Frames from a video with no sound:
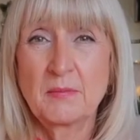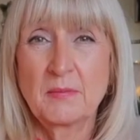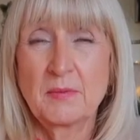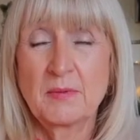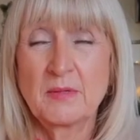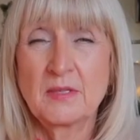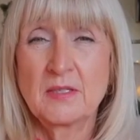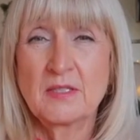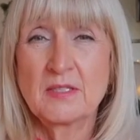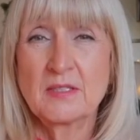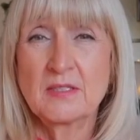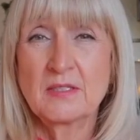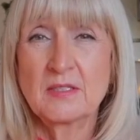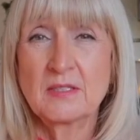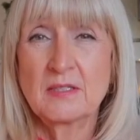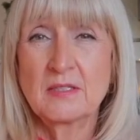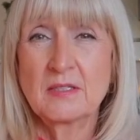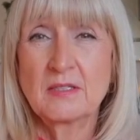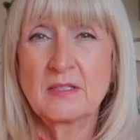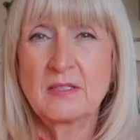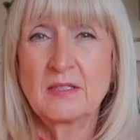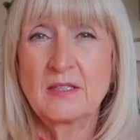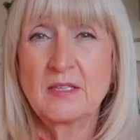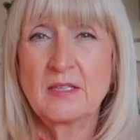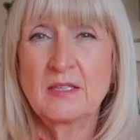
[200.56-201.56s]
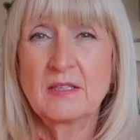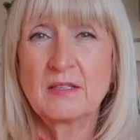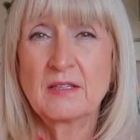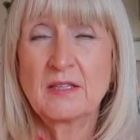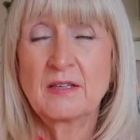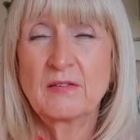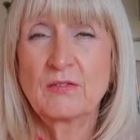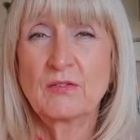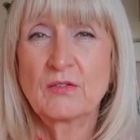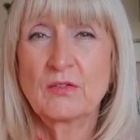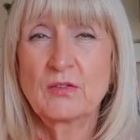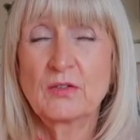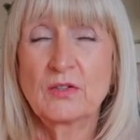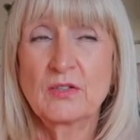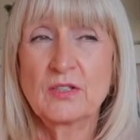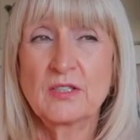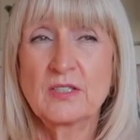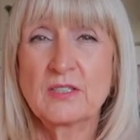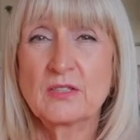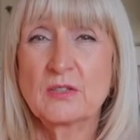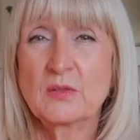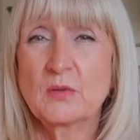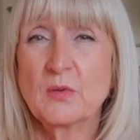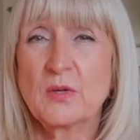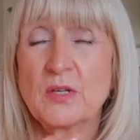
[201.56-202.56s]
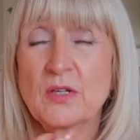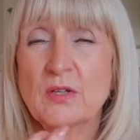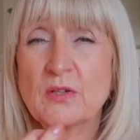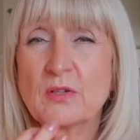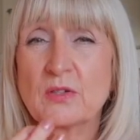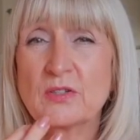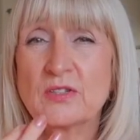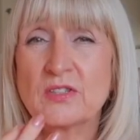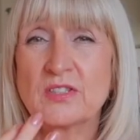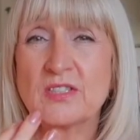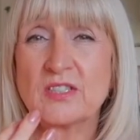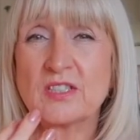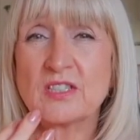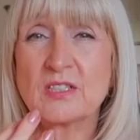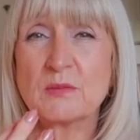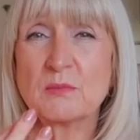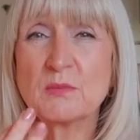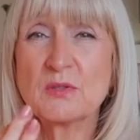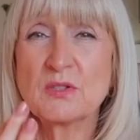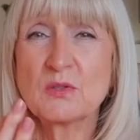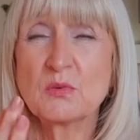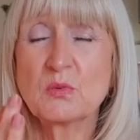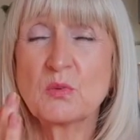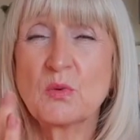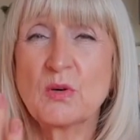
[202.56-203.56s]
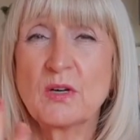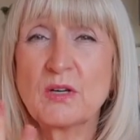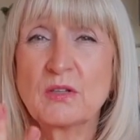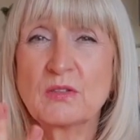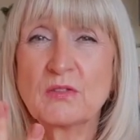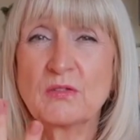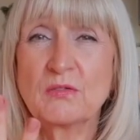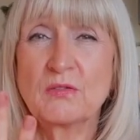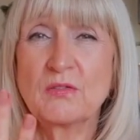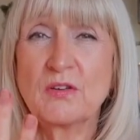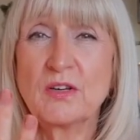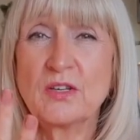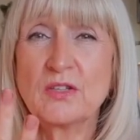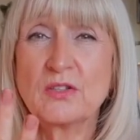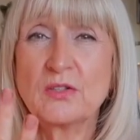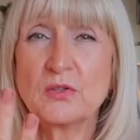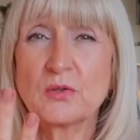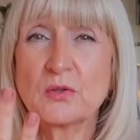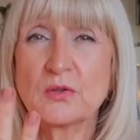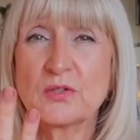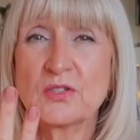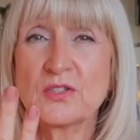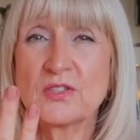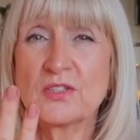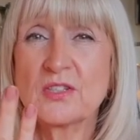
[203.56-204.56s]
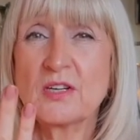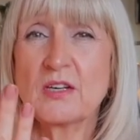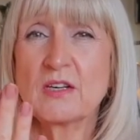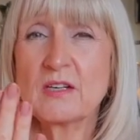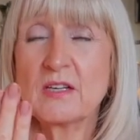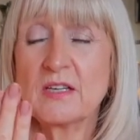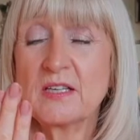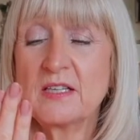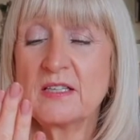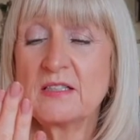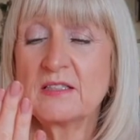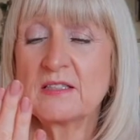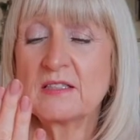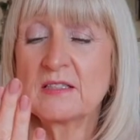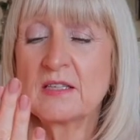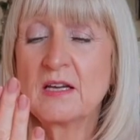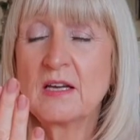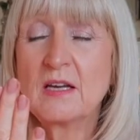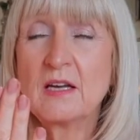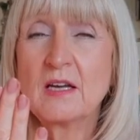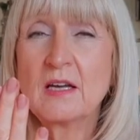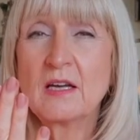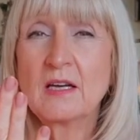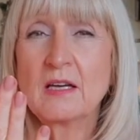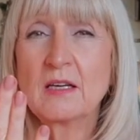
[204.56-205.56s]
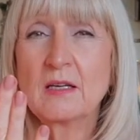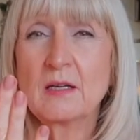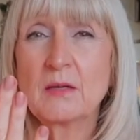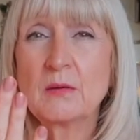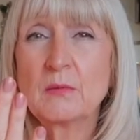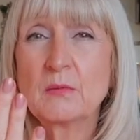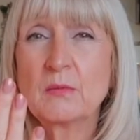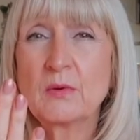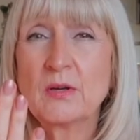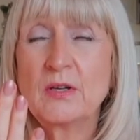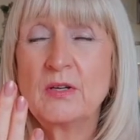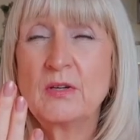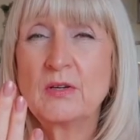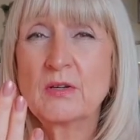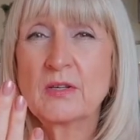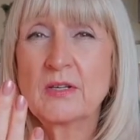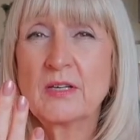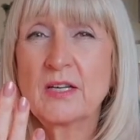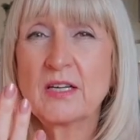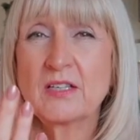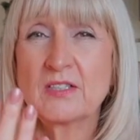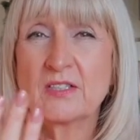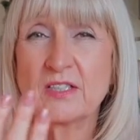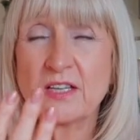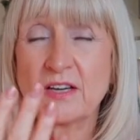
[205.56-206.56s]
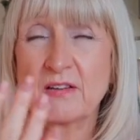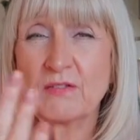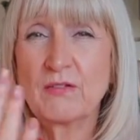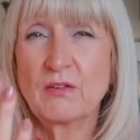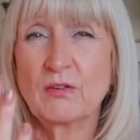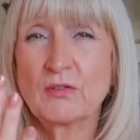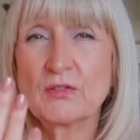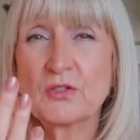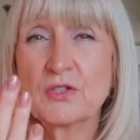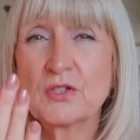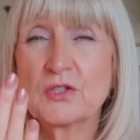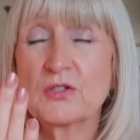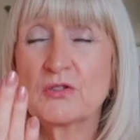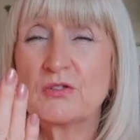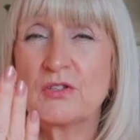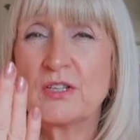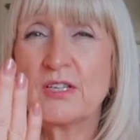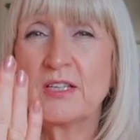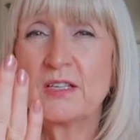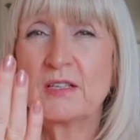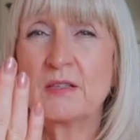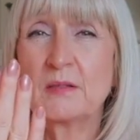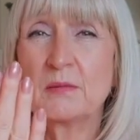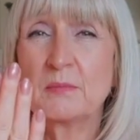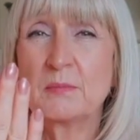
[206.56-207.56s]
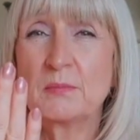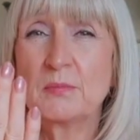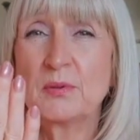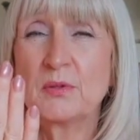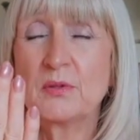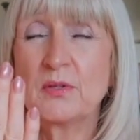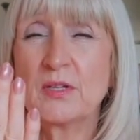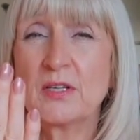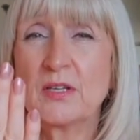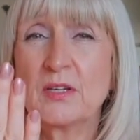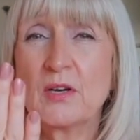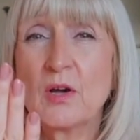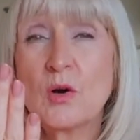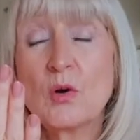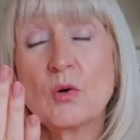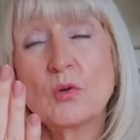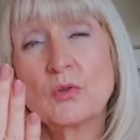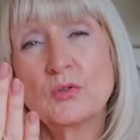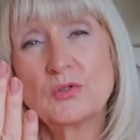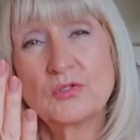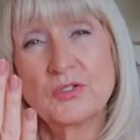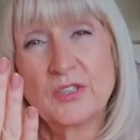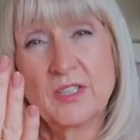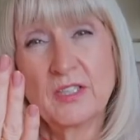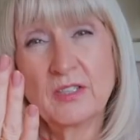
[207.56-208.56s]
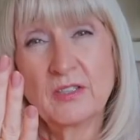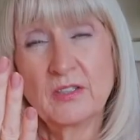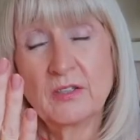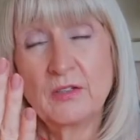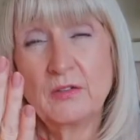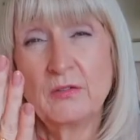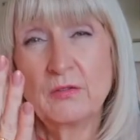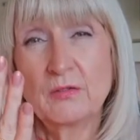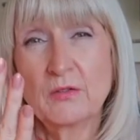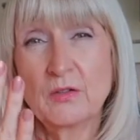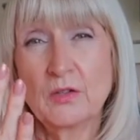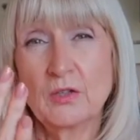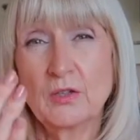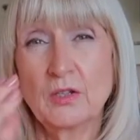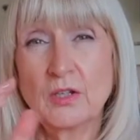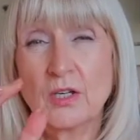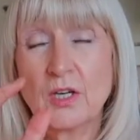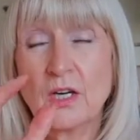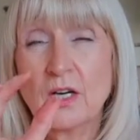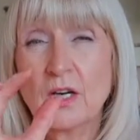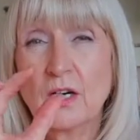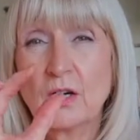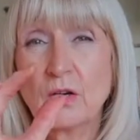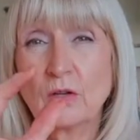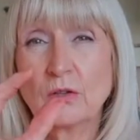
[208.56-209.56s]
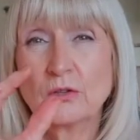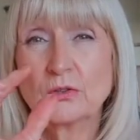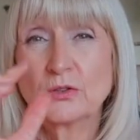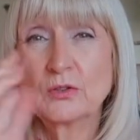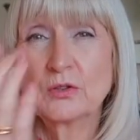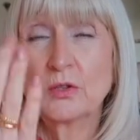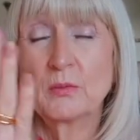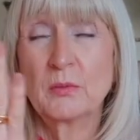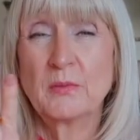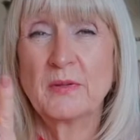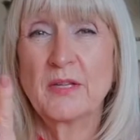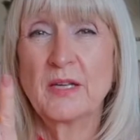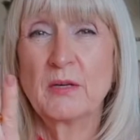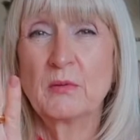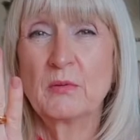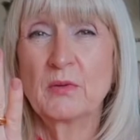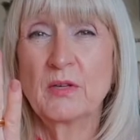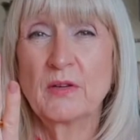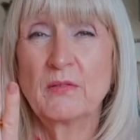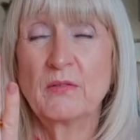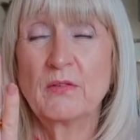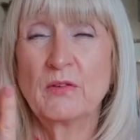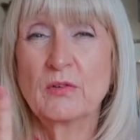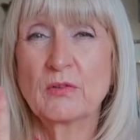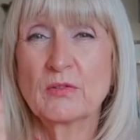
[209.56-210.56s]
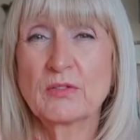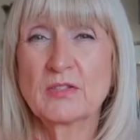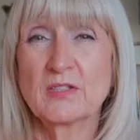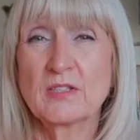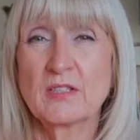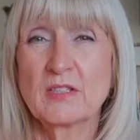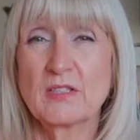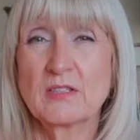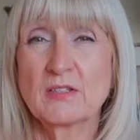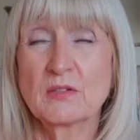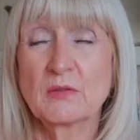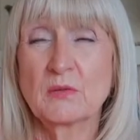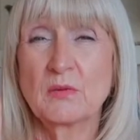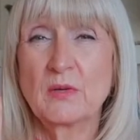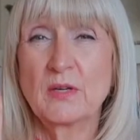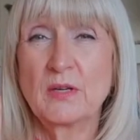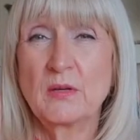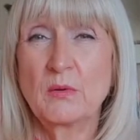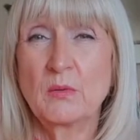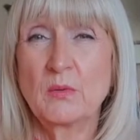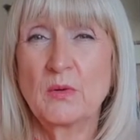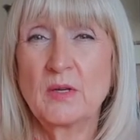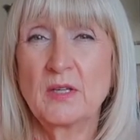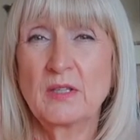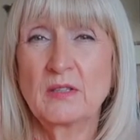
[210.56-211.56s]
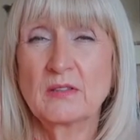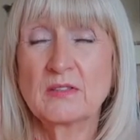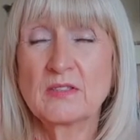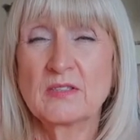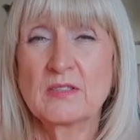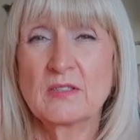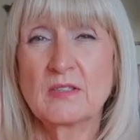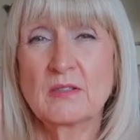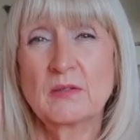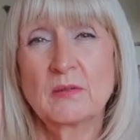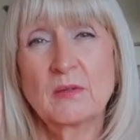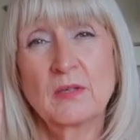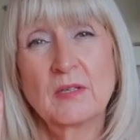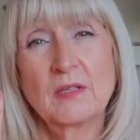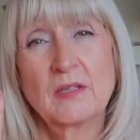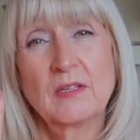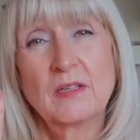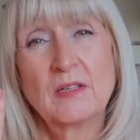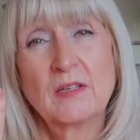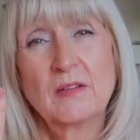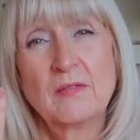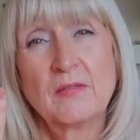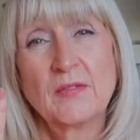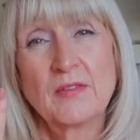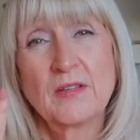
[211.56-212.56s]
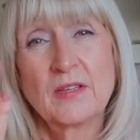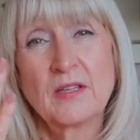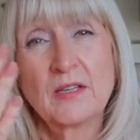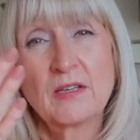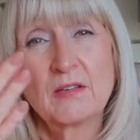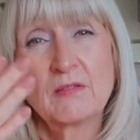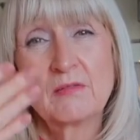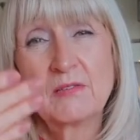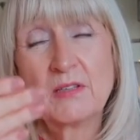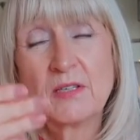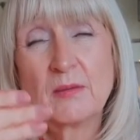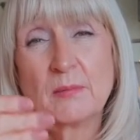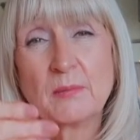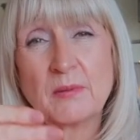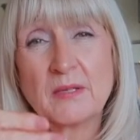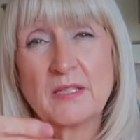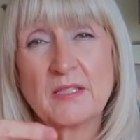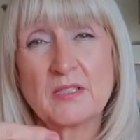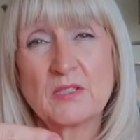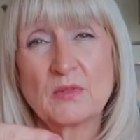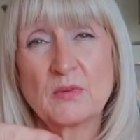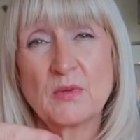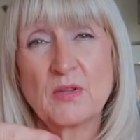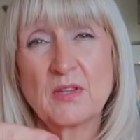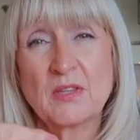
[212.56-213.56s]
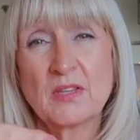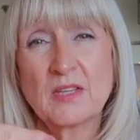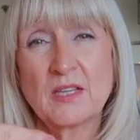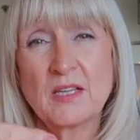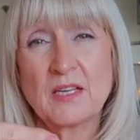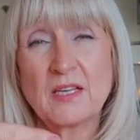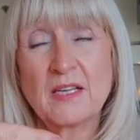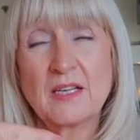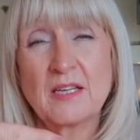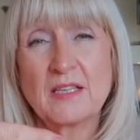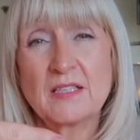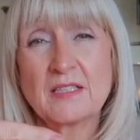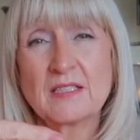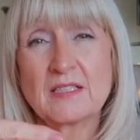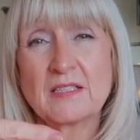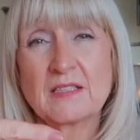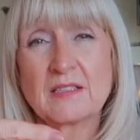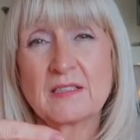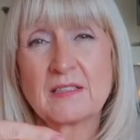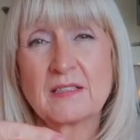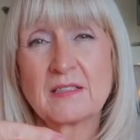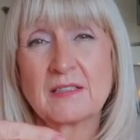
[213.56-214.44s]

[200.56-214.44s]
But uh, yeah, they've got, it's quite a good system as well to find your size, um, where you can actually have it on screen, put an old ring that you've got on top and that will give you your size quite well. So uh, yeah, really pleased with that.